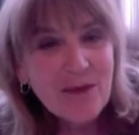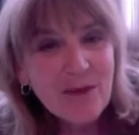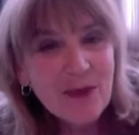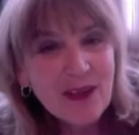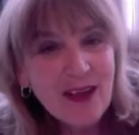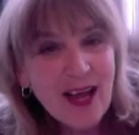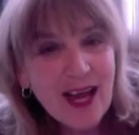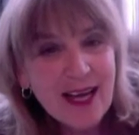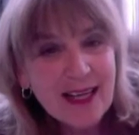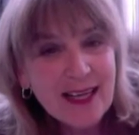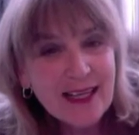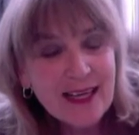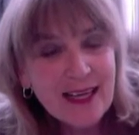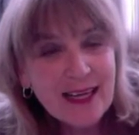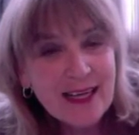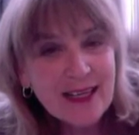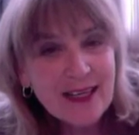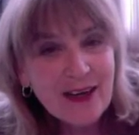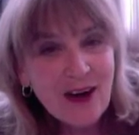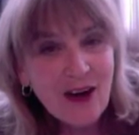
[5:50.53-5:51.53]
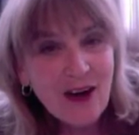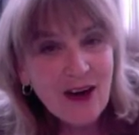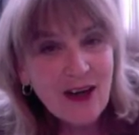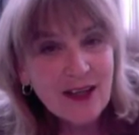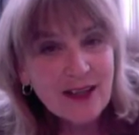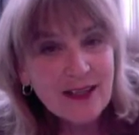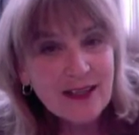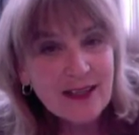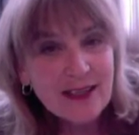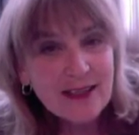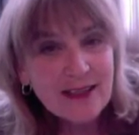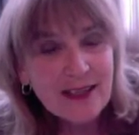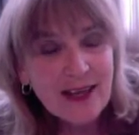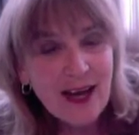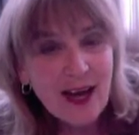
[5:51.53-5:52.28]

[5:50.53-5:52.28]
I'm glad I called, and